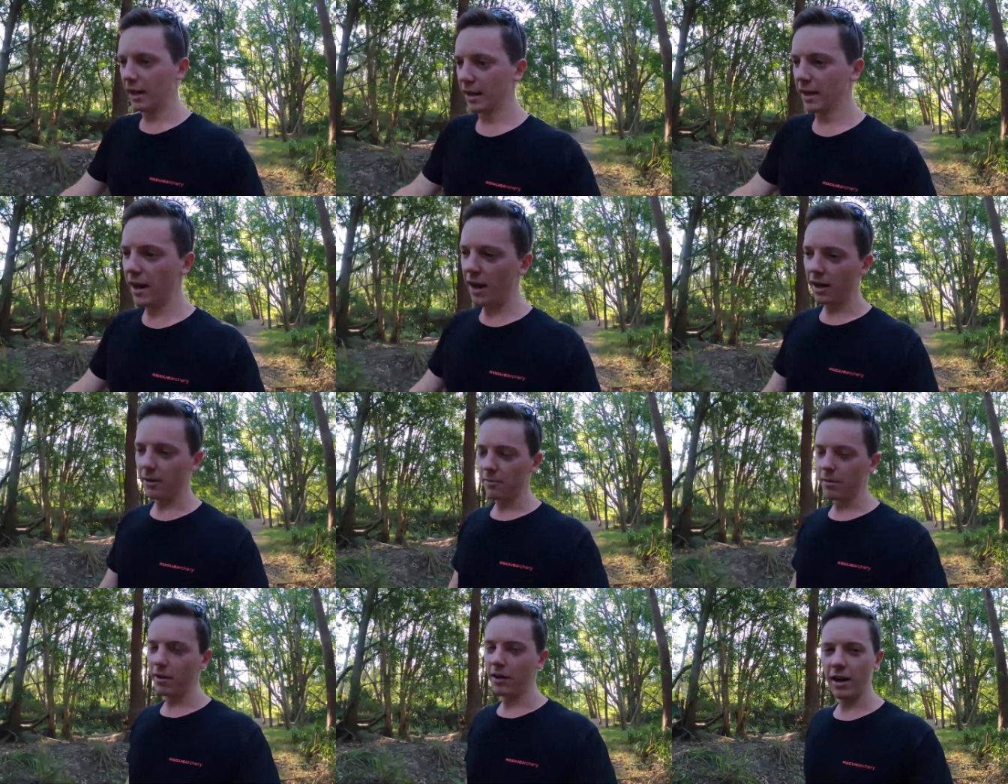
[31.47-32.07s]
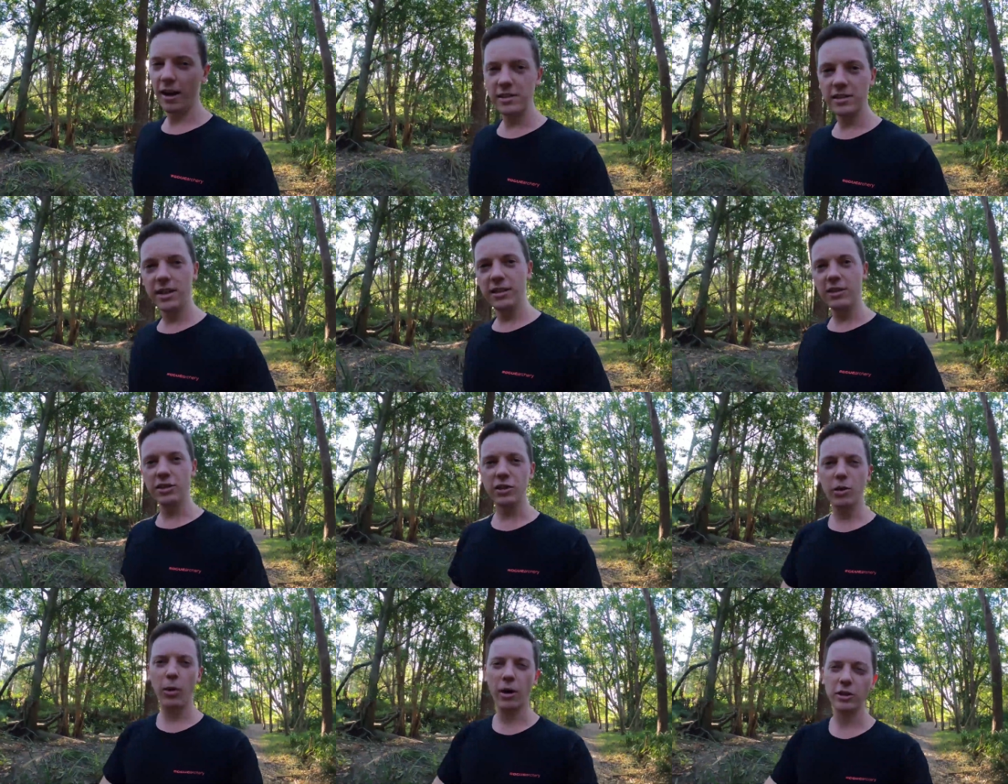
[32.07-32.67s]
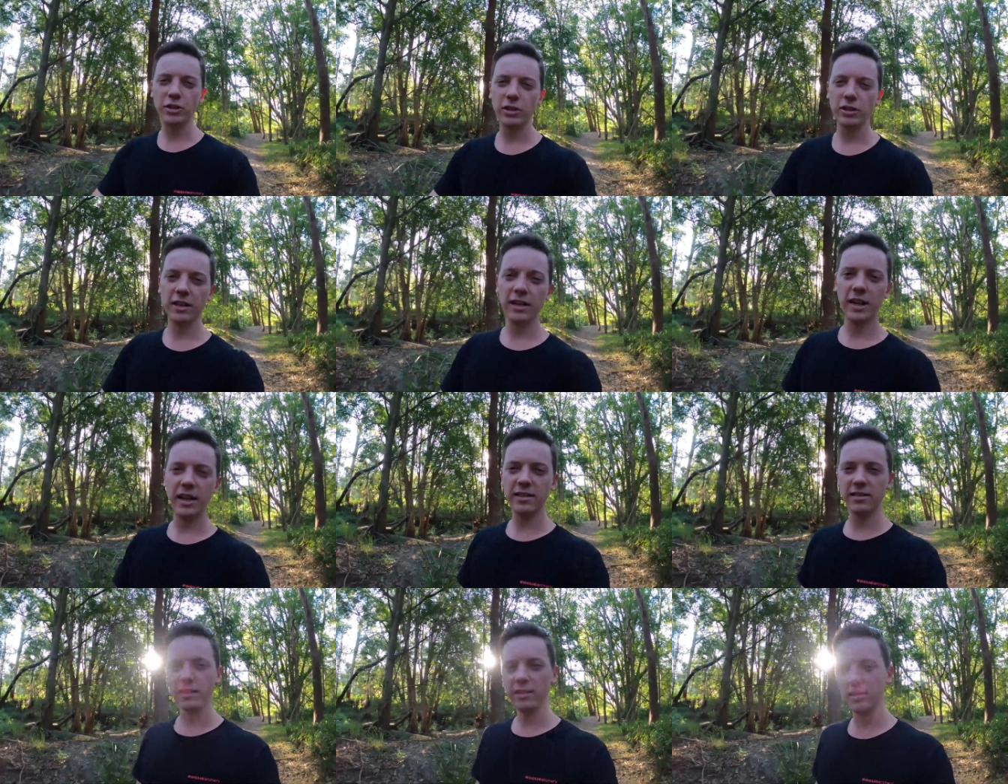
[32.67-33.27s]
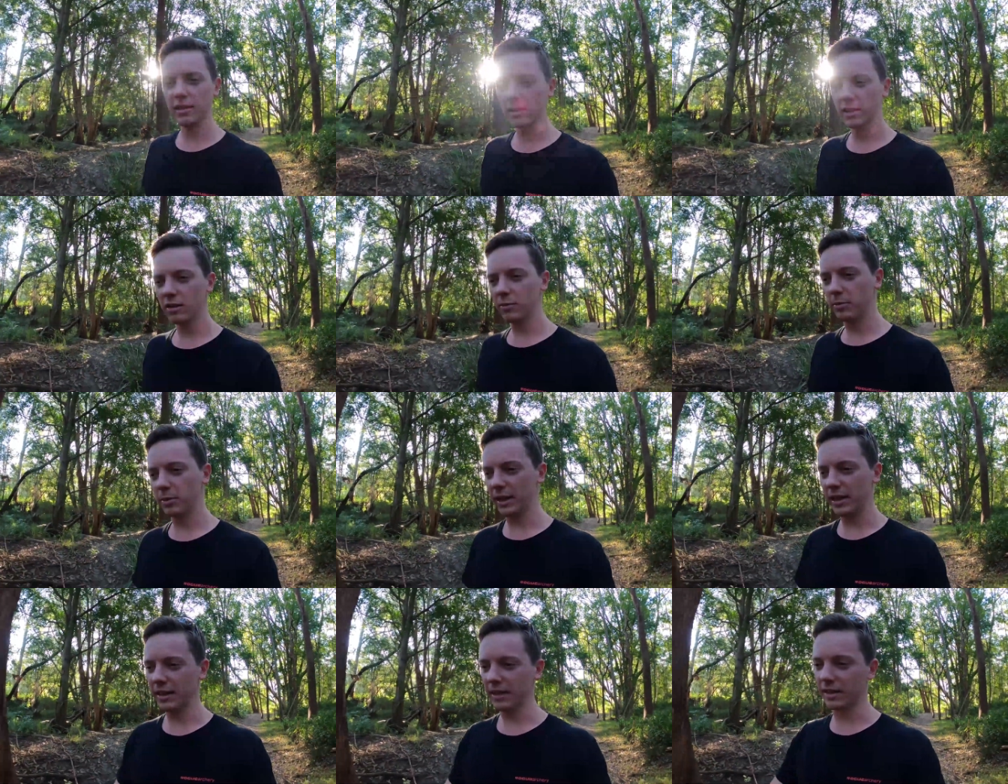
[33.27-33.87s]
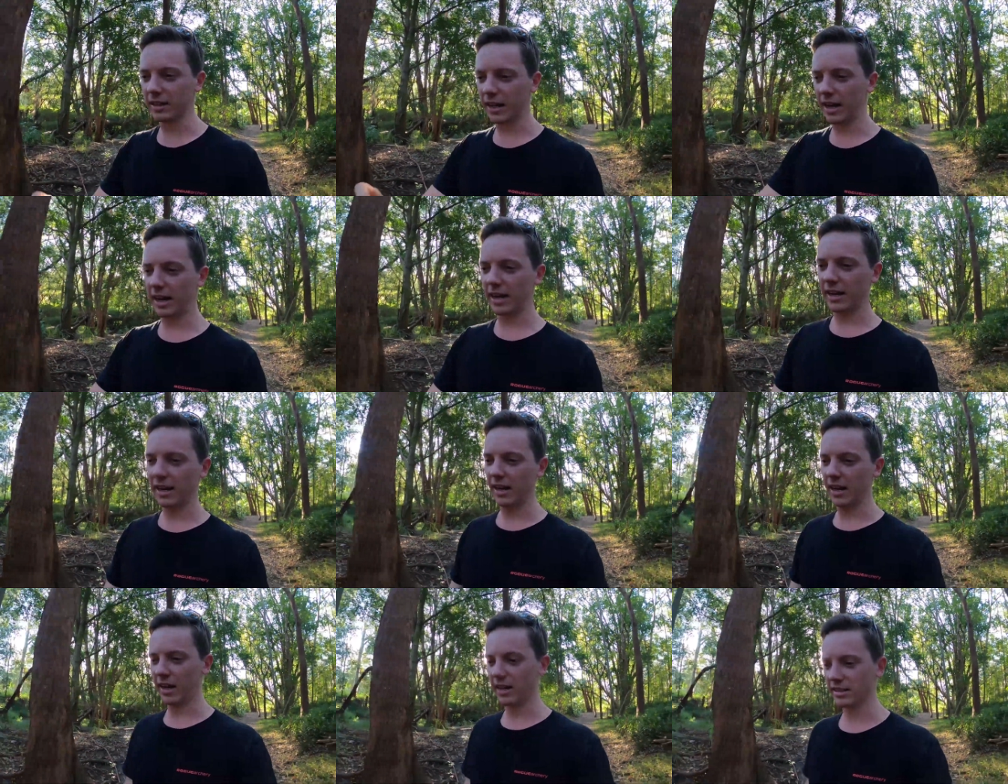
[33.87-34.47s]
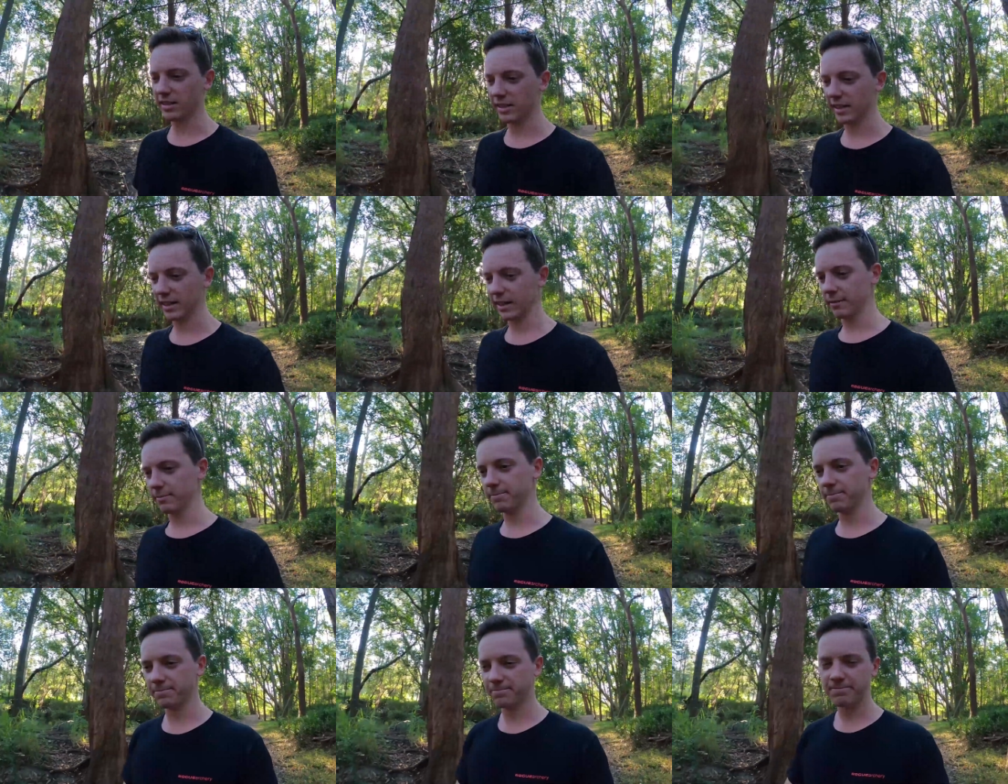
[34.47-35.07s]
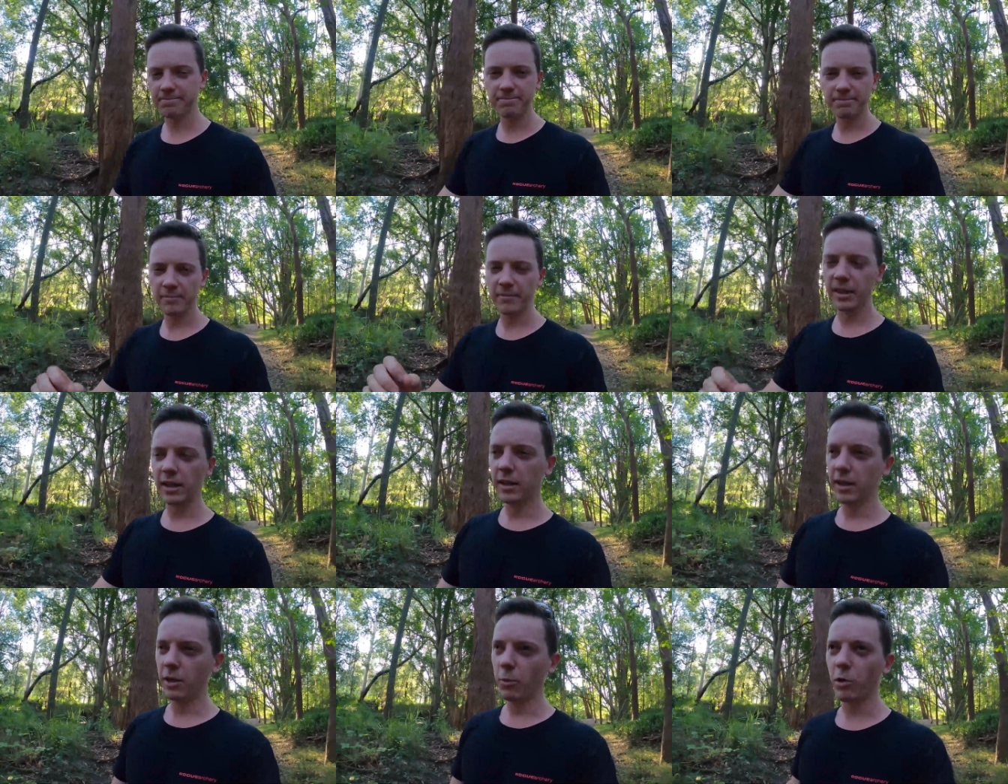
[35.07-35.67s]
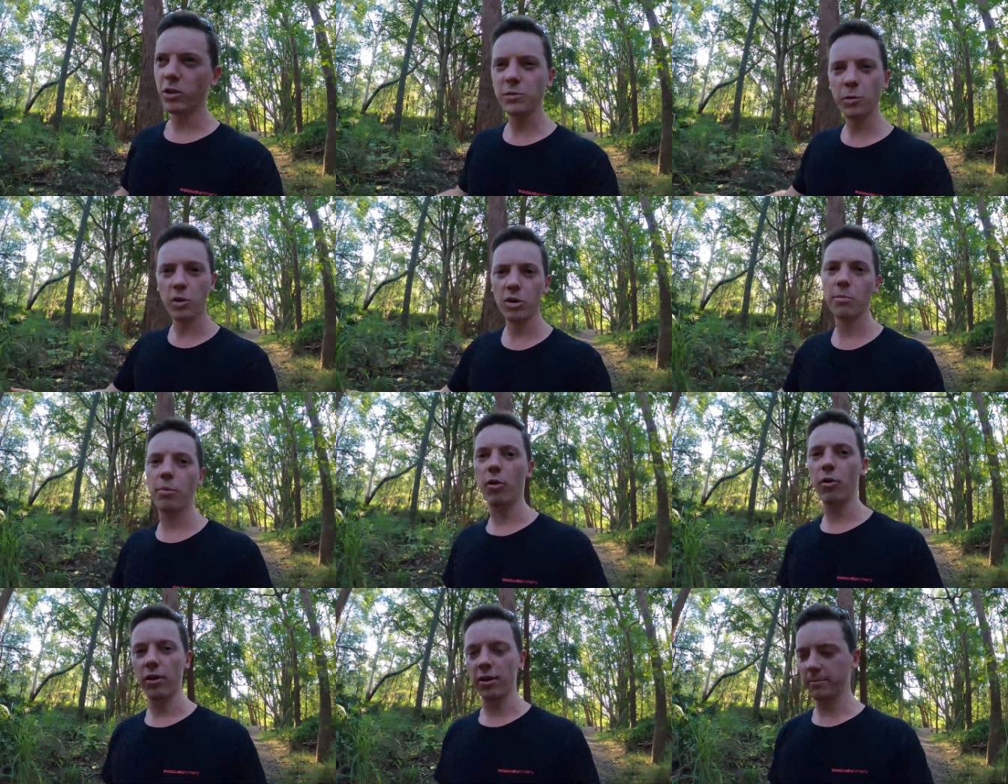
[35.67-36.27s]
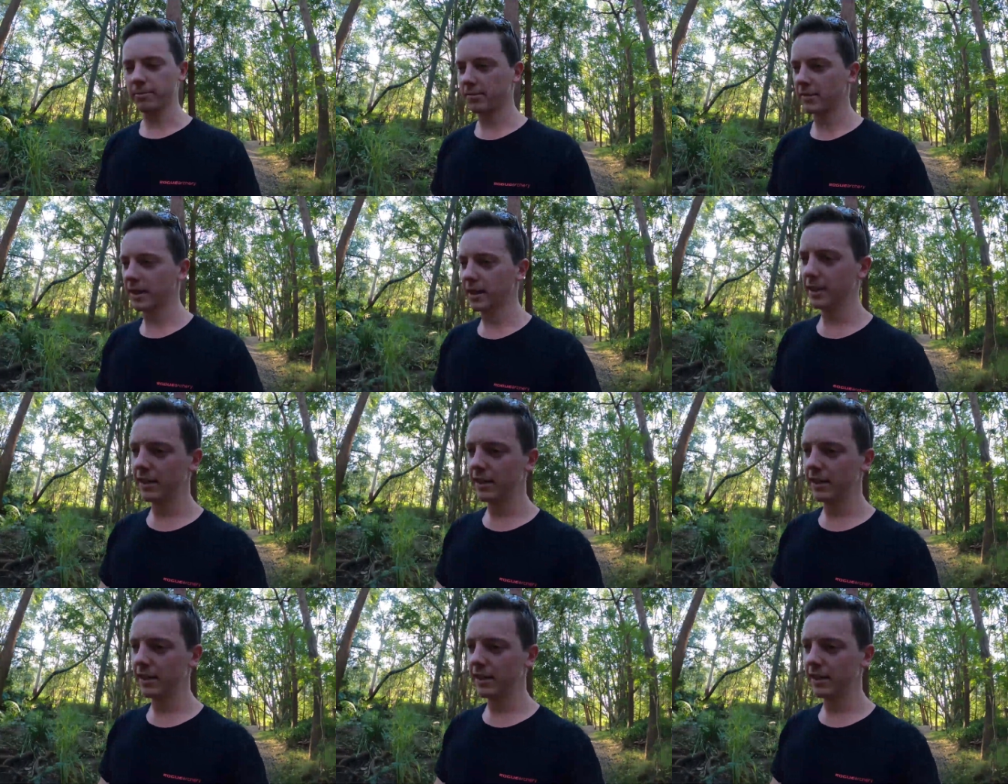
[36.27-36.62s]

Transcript: Now, asking this question is a little bit like asking, what's more important,